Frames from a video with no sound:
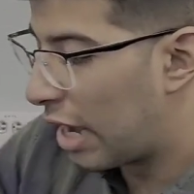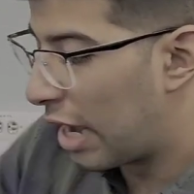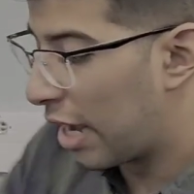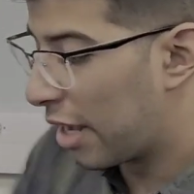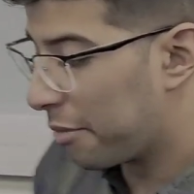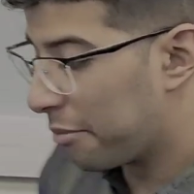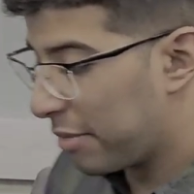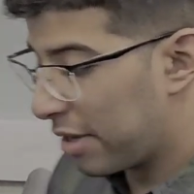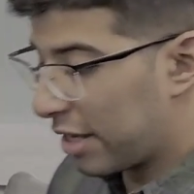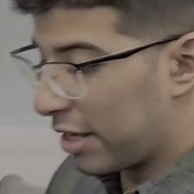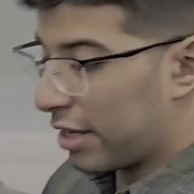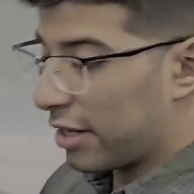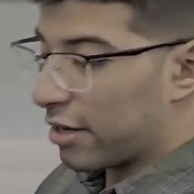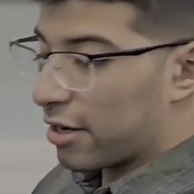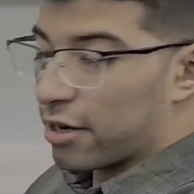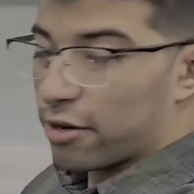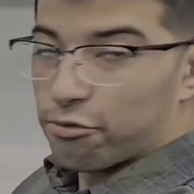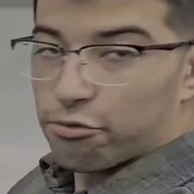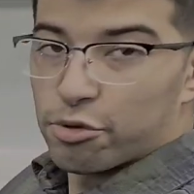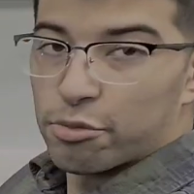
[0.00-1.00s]
I made
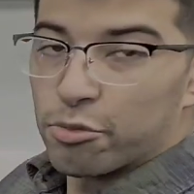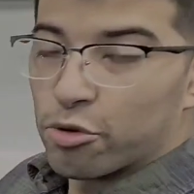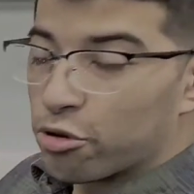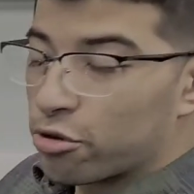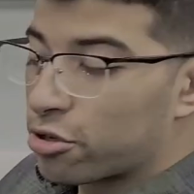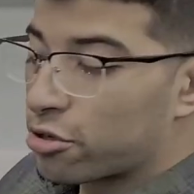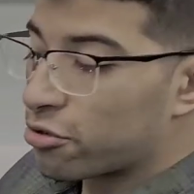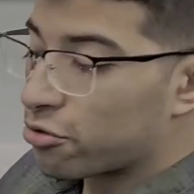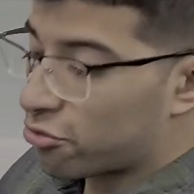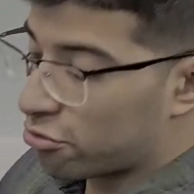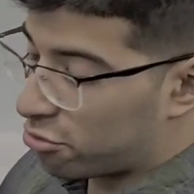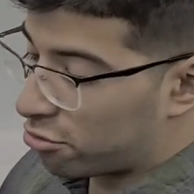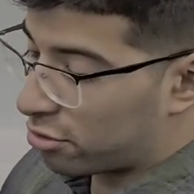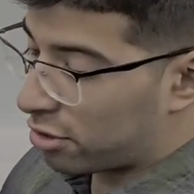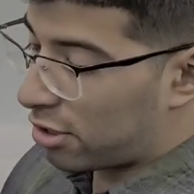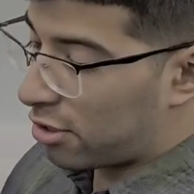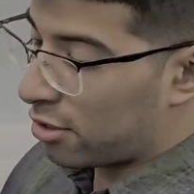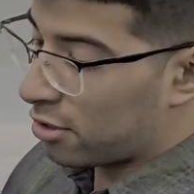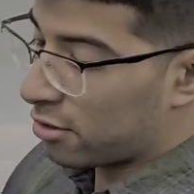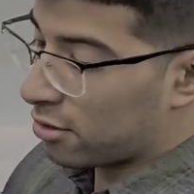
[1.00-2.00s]
a remote
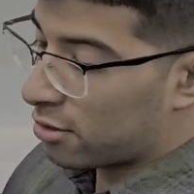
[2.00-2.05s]
controlled car,